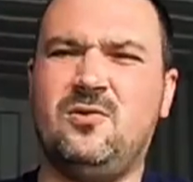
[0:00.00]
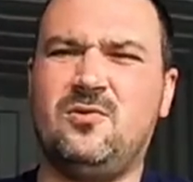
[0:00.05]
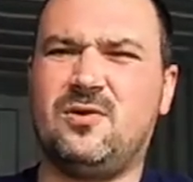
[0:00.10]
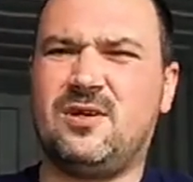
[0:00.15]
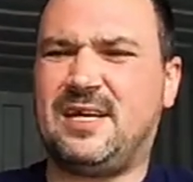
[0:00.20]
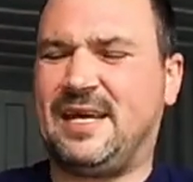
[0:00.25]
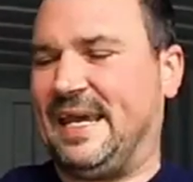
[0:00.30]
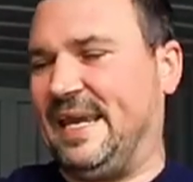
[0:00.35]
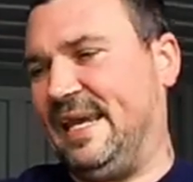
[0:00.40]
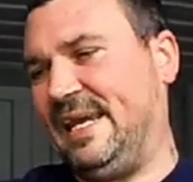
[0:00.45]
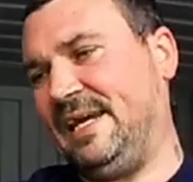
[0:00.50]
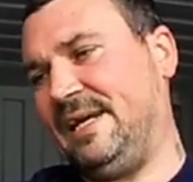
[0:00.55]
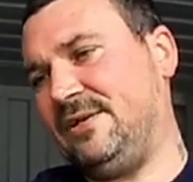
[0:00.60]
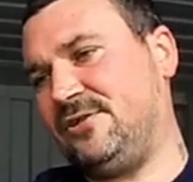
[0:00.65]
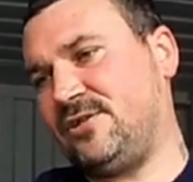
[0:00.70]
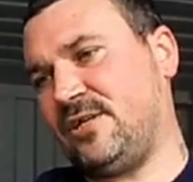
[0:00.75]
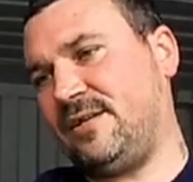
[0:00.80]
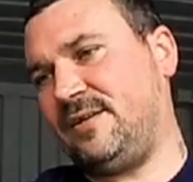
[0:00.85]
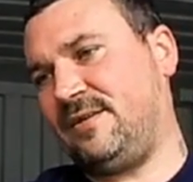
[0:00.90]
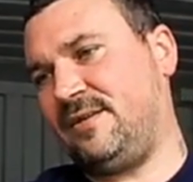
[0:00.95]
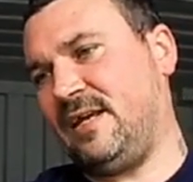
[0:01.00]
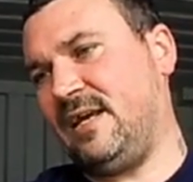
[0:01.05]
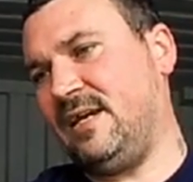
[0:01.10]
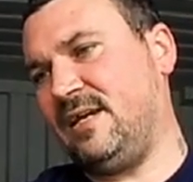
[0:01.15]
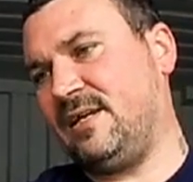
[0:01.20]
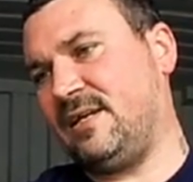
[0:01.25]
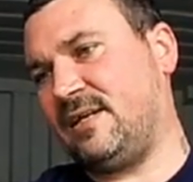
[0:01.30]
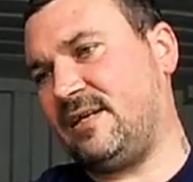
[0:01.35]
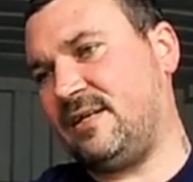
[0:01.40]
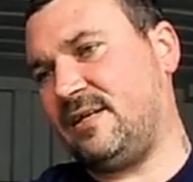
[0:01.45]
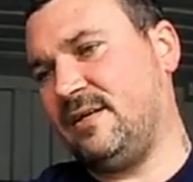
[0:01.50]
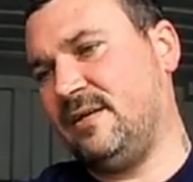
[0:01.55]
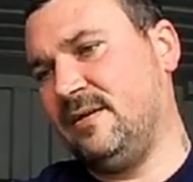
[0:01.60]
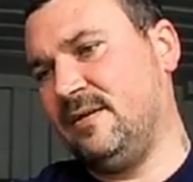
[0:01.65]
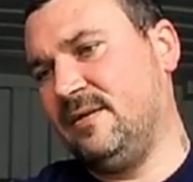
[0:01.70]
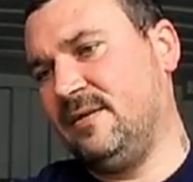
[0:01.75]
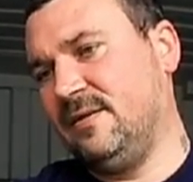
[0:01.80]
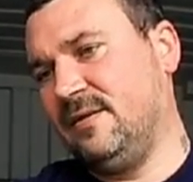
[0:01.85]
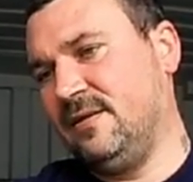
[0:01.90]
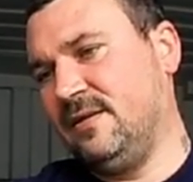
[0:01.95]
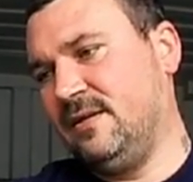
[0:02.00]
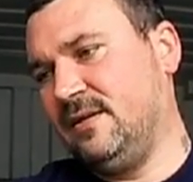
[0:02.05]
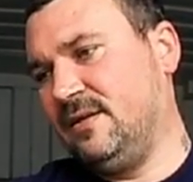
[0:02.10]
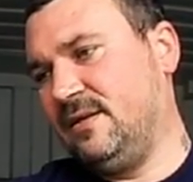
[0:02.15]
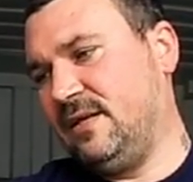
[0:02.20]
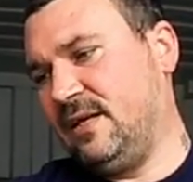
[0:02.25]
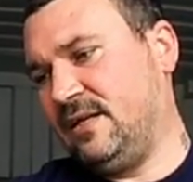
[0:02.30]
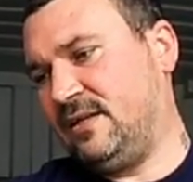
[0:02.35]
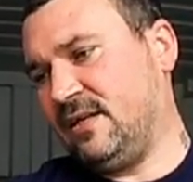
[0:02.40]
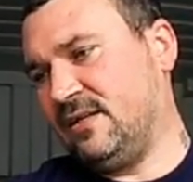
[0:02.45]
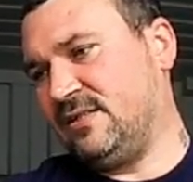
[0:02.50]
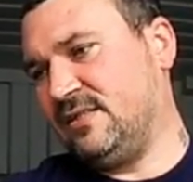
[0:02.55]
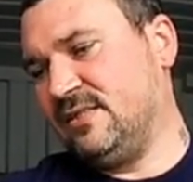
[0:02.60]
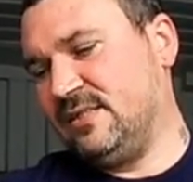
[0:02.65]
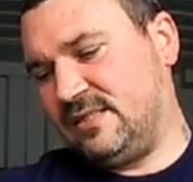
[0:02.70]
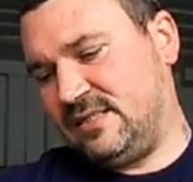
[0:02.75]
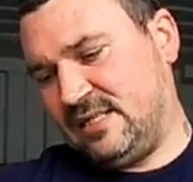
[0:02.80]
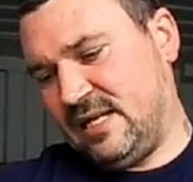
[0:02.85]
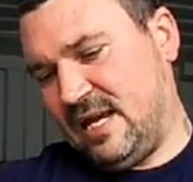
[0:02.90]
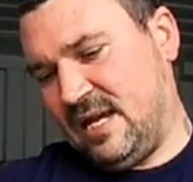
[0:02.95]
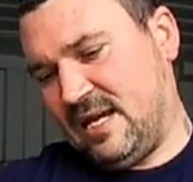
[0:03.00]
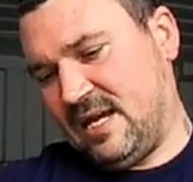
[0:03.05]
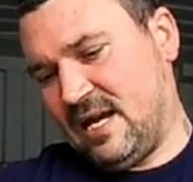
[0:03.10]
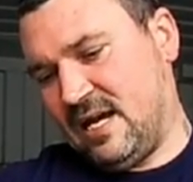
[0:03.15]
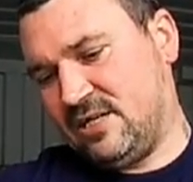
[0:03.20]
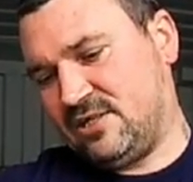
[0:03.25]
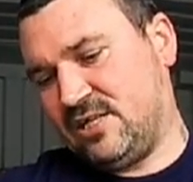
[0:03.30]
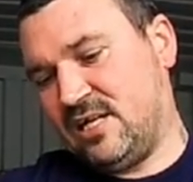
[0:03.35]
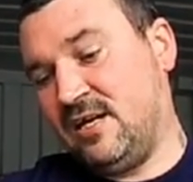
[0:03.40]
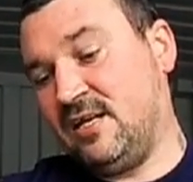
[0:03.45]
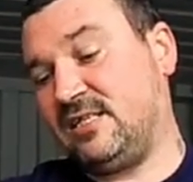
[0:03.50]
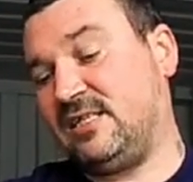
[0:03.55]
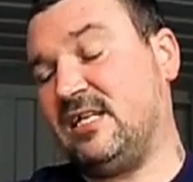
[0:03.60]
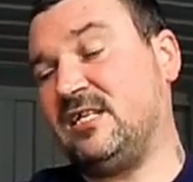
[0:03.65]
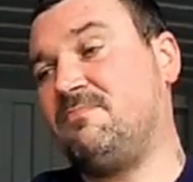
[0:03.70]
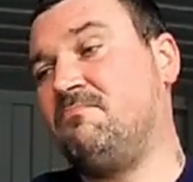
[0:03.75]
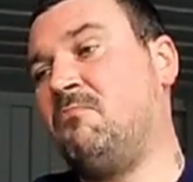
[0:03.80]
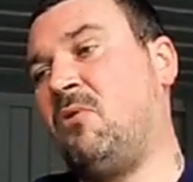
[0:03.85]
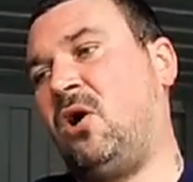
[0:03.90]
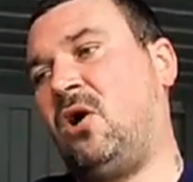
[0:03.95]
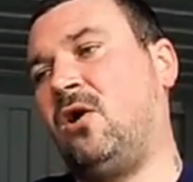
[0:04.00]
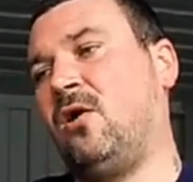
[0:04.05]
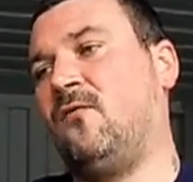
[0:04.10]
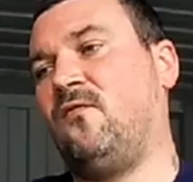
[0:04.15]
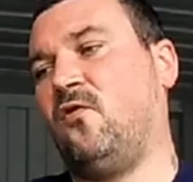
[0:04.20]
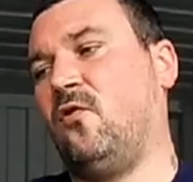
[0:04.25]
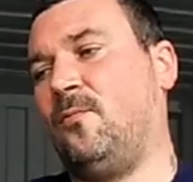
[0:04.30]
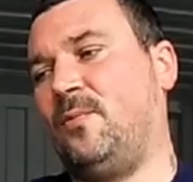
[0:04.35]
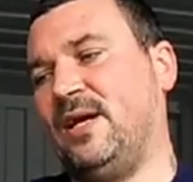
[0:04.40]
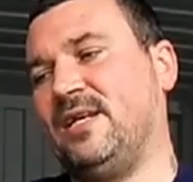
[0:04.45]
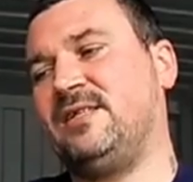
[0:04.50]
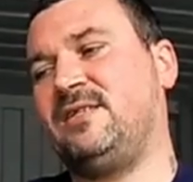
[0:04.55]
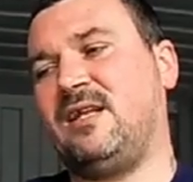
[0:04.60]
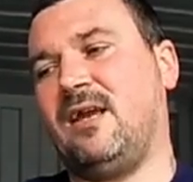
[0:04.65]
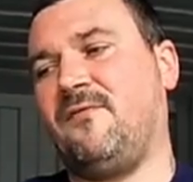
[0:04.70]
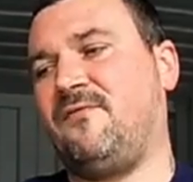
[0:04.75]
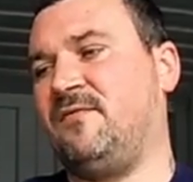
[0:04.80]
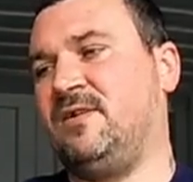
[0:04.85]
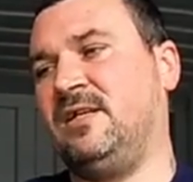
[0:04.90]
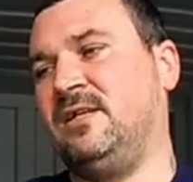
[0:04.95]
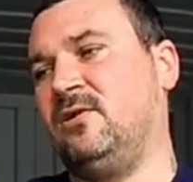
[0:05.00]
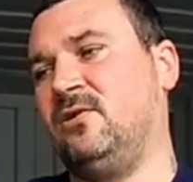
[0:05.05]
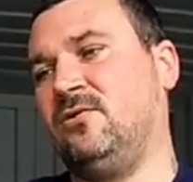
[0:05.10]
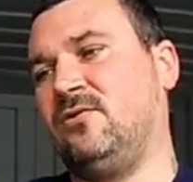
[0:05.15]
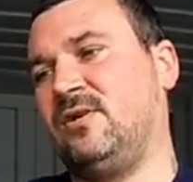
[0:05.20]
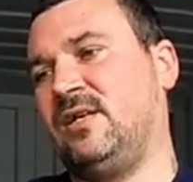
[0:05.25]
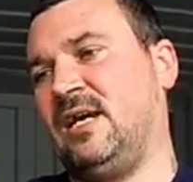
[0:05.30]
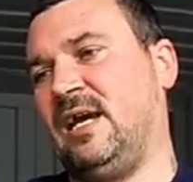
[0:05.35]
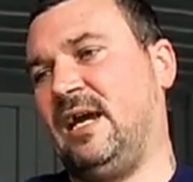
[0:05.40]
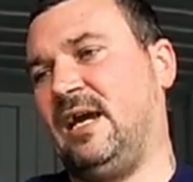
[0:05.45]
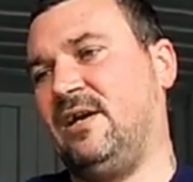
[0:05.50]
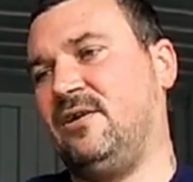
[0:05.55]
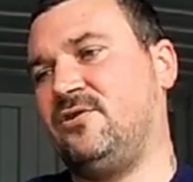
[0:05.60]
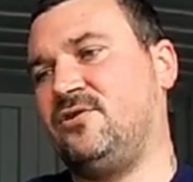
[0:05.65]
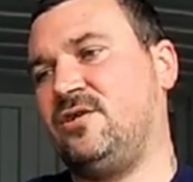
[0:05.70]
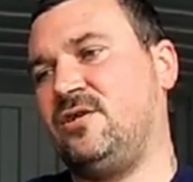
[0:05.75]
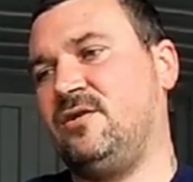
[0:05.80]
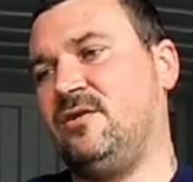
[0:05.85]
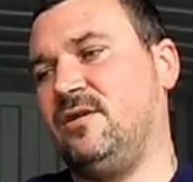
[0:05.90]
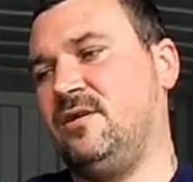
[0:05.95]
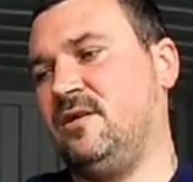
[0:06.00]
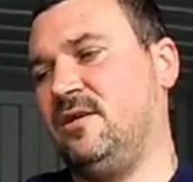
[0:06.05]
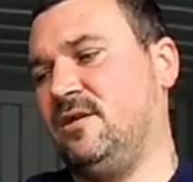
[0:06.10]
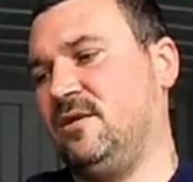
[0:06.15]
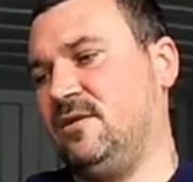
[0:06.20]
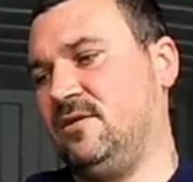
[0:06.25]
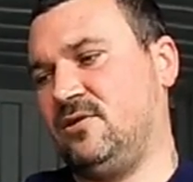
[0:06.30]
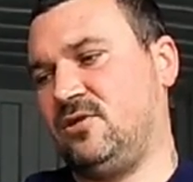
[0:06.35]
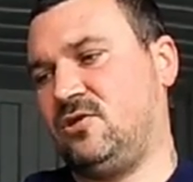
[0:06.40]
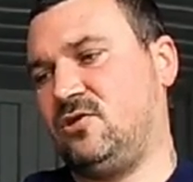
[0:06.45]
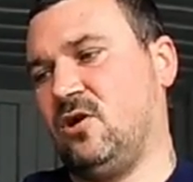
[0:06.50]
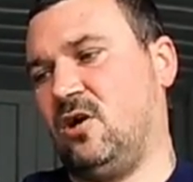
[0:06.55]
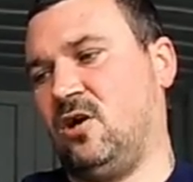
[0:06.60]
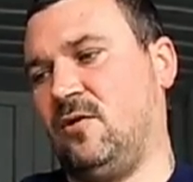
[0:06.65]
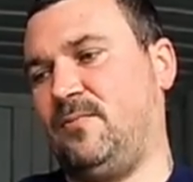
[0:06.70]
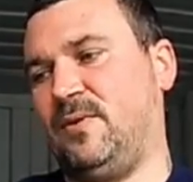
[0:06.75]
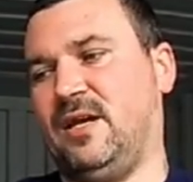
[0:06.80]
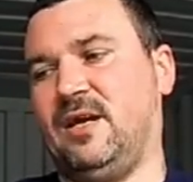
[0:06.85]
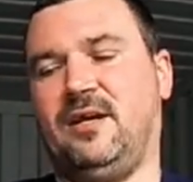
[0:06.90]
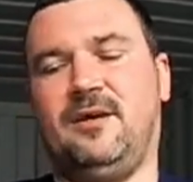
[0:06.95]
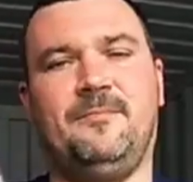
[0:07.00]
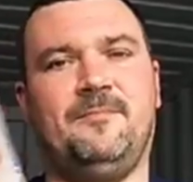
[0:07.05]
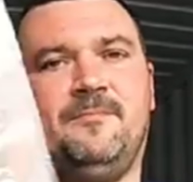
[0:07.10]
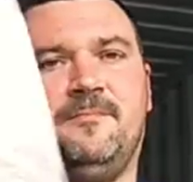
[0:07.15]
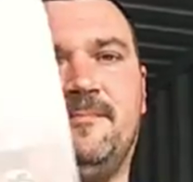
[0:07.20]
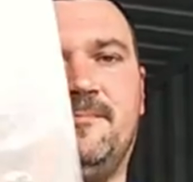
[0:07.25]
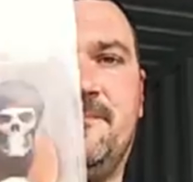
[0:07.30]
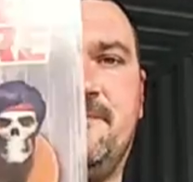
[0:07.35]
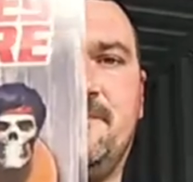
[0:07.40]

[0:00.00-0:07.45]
Luke Cage, I think. It doesn't say, actually. It says Marvel, but it's definitely Luke Cage. It's gotta be.